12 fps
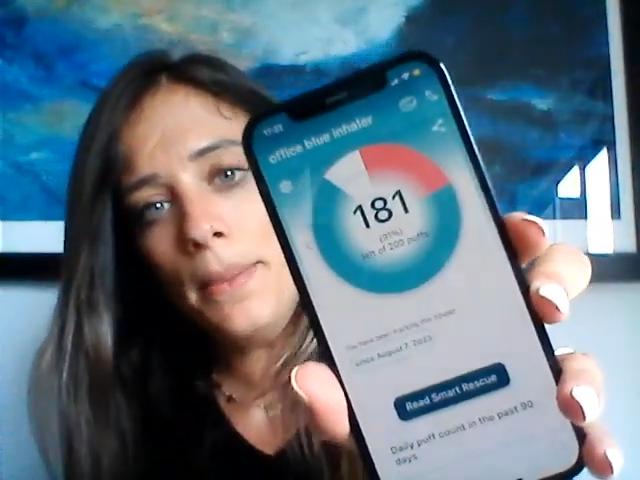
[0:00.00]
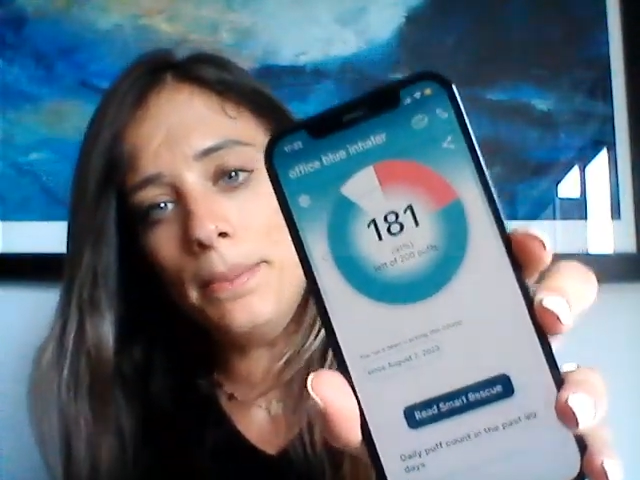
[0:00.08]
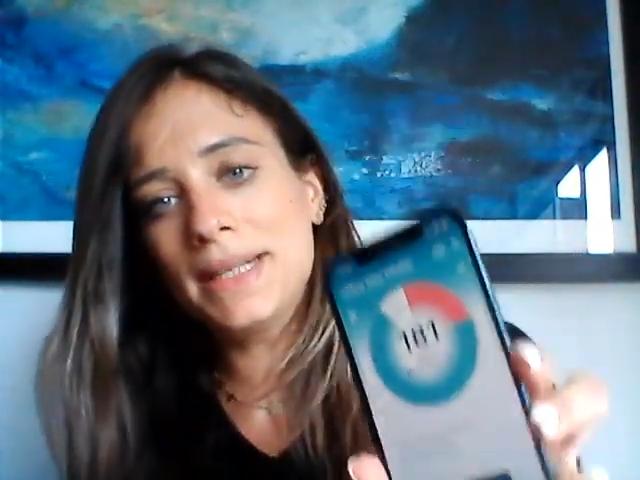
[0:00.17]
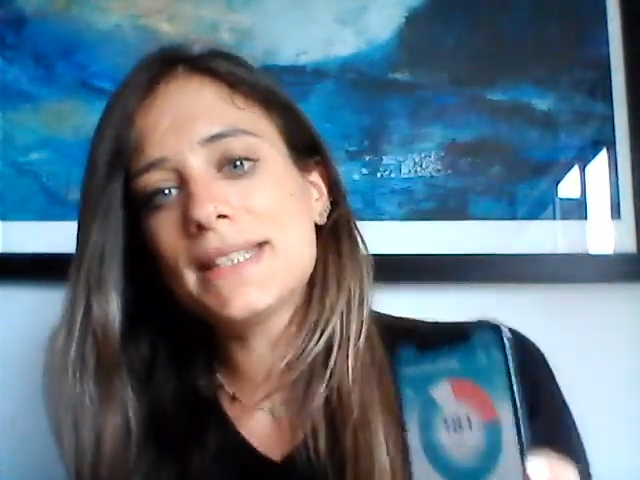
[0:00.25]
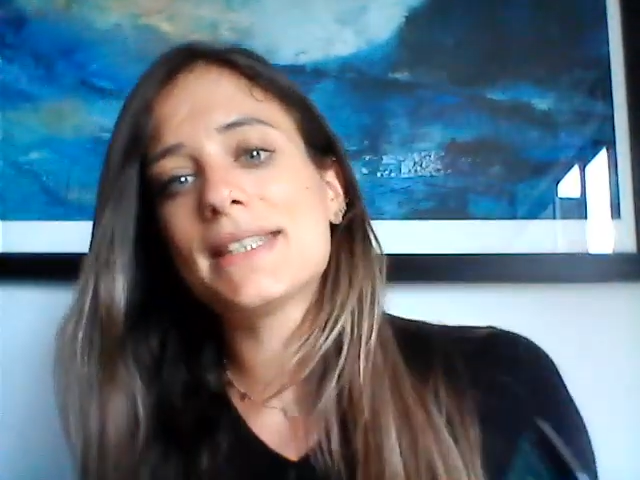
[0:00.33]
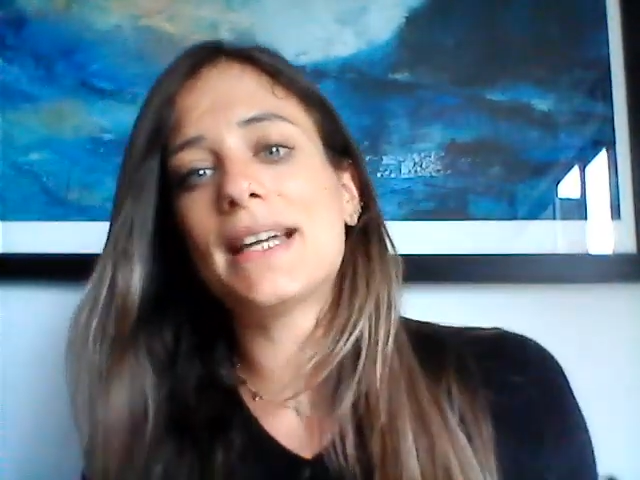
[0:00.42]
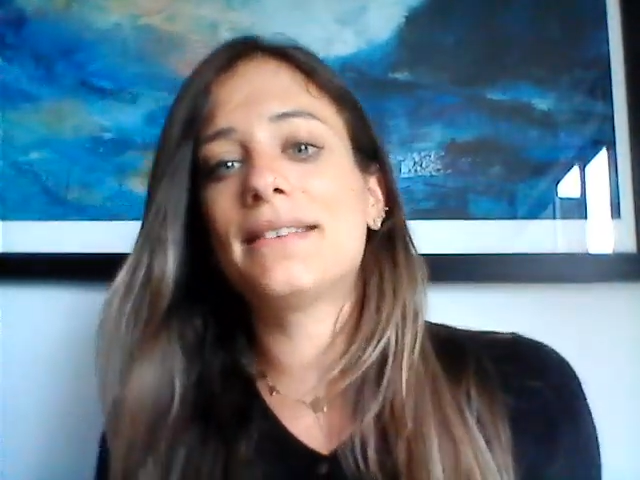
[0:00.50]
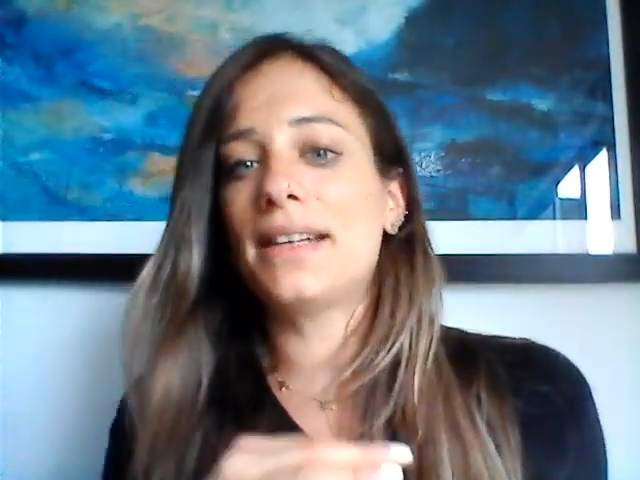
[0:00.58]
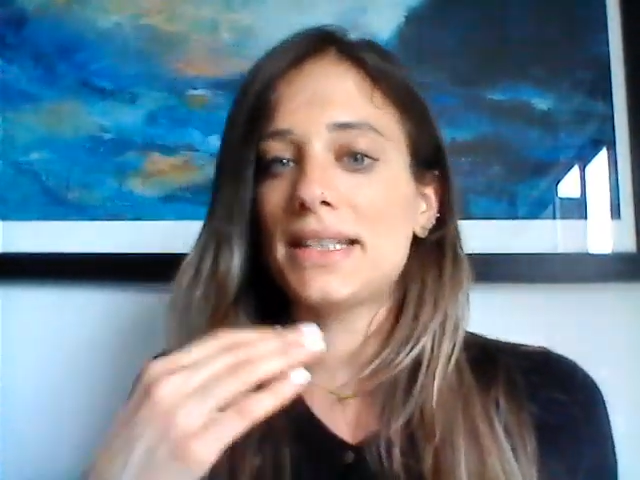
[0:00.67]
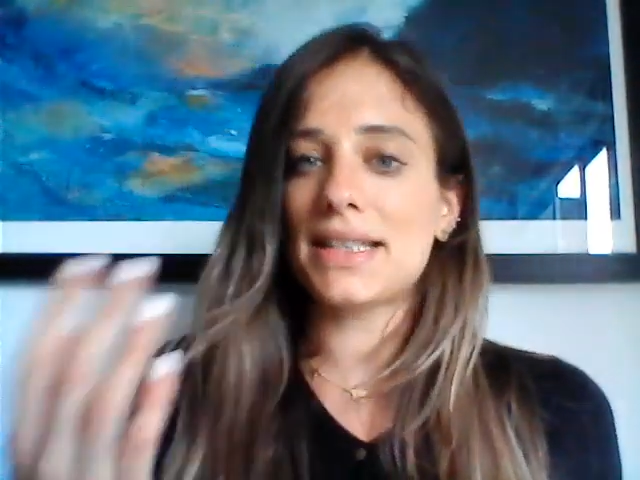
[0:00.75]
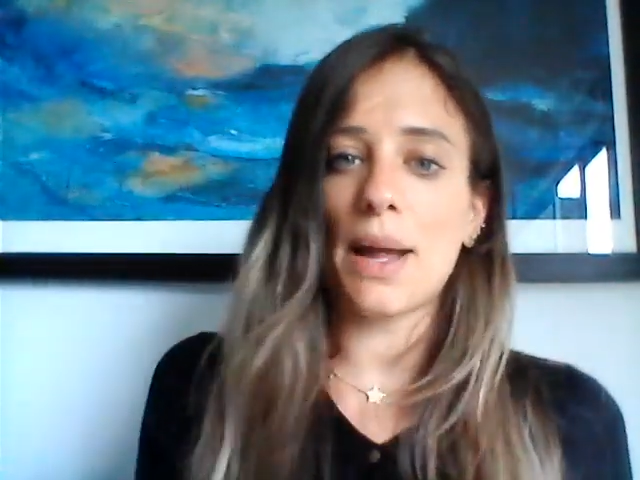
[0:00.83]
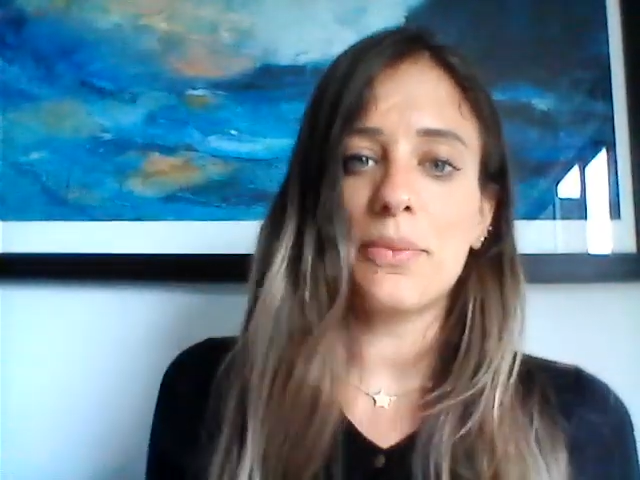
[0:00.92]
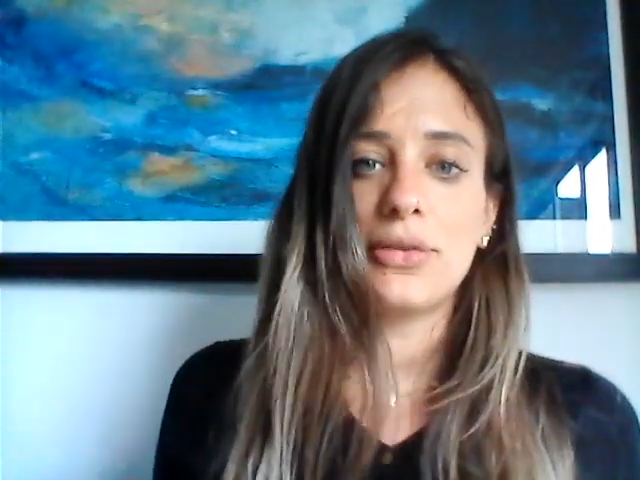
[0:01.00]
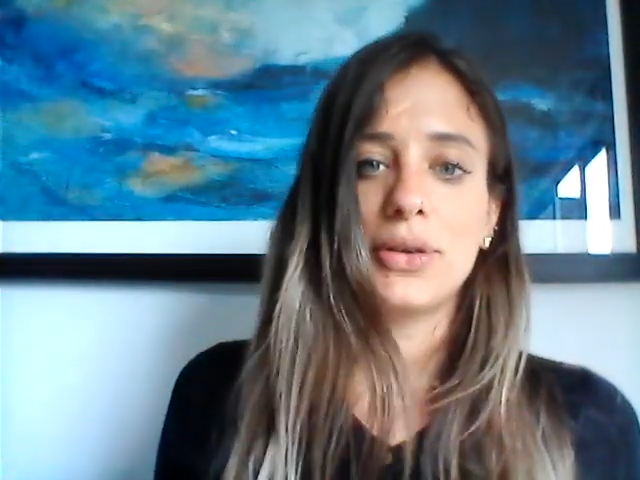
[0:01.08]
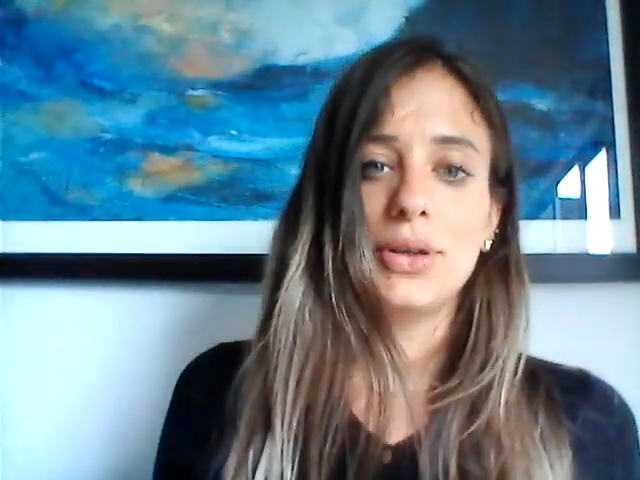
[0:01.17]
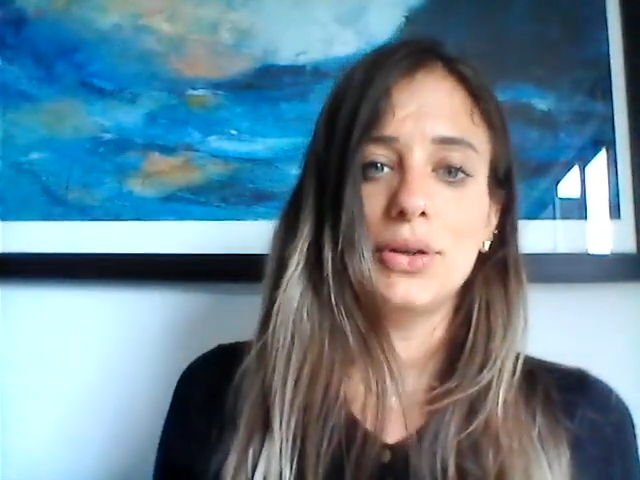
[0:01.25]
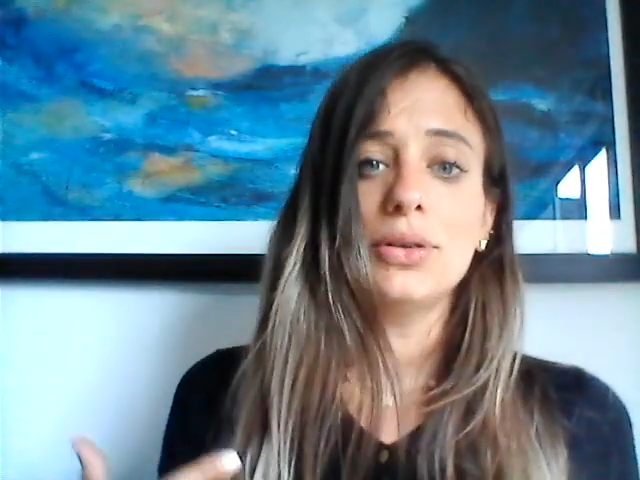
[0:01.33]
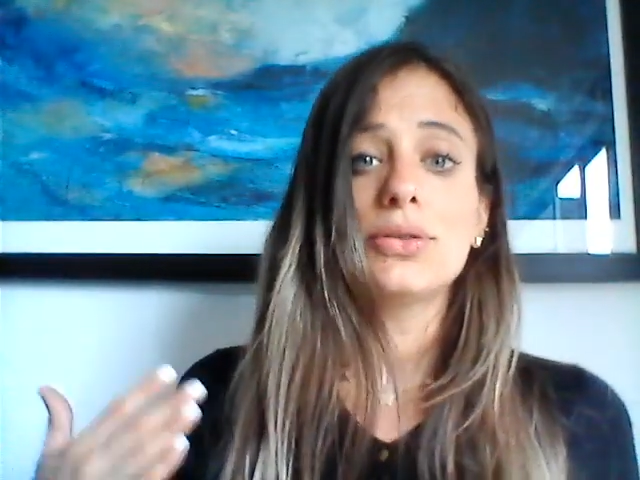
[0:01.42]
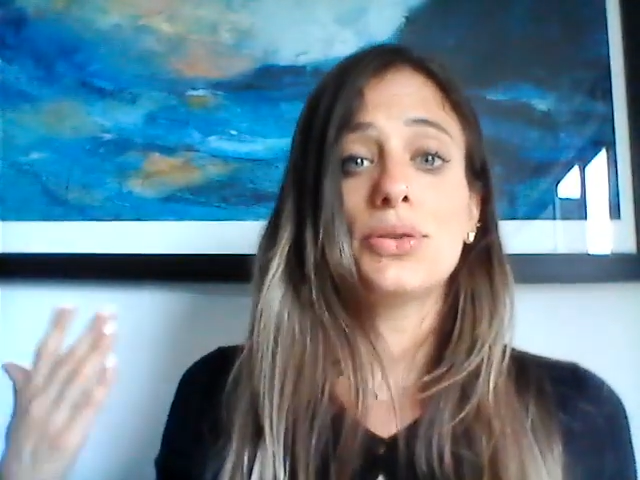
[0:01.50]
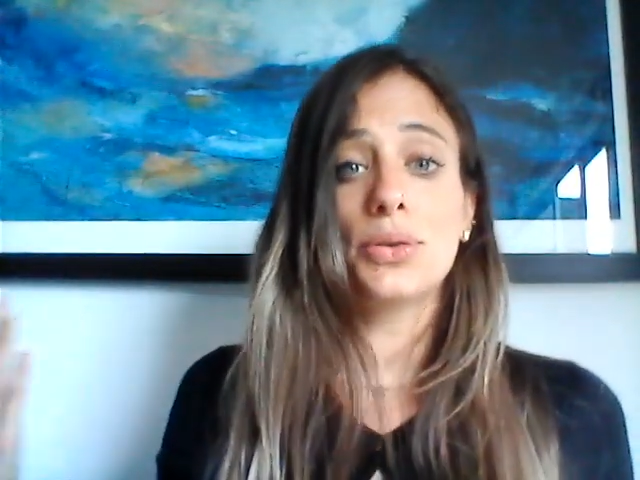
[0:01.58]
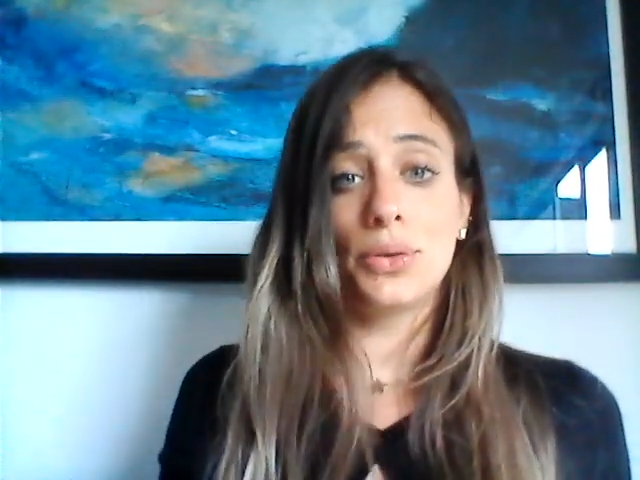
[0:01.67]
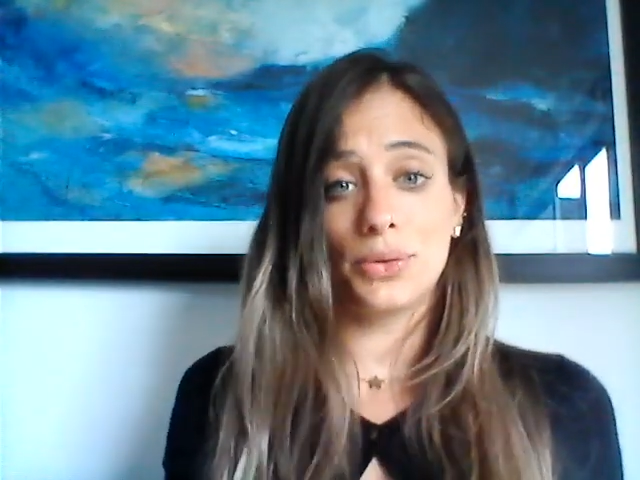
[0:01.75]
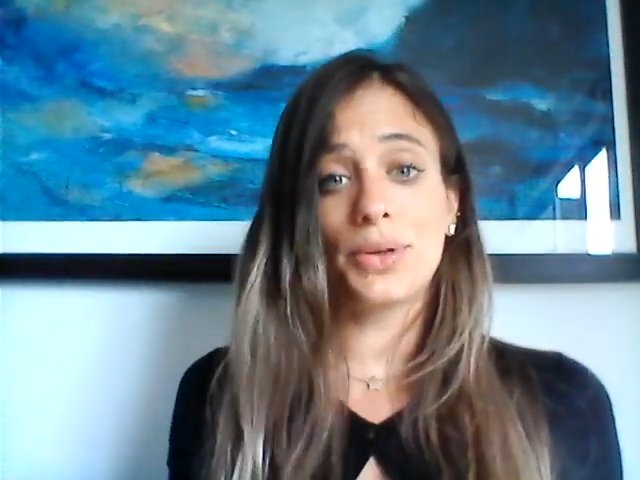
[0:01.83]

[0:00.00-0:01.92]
means that it's time for you to